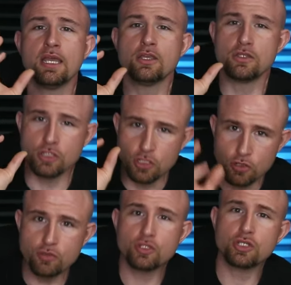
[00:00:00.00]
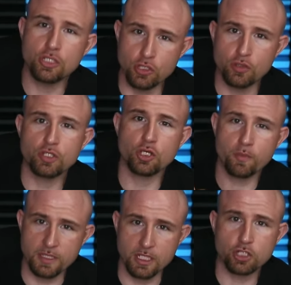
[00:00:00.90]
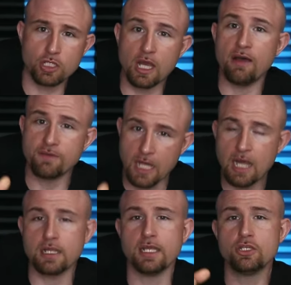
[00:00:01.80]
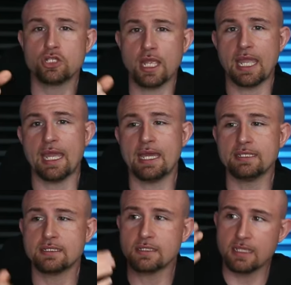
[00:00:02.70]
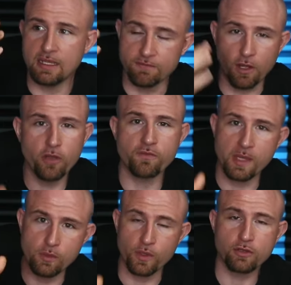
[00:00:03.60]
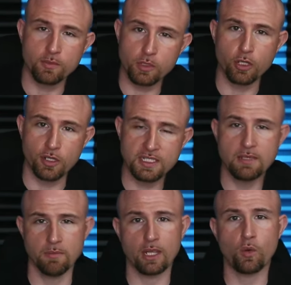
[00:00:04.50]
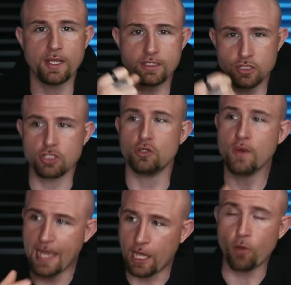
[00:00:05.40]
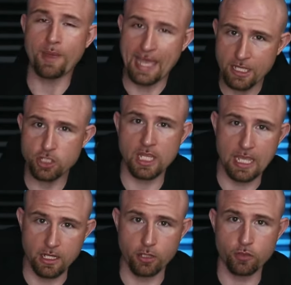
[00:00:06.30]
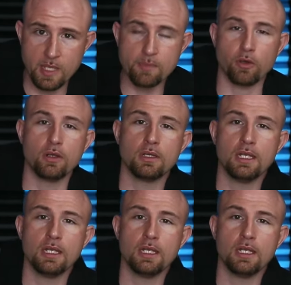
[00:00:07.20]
You should use your position of knowledge and involvement with cryptocurrency and Bitcoin to help educate other people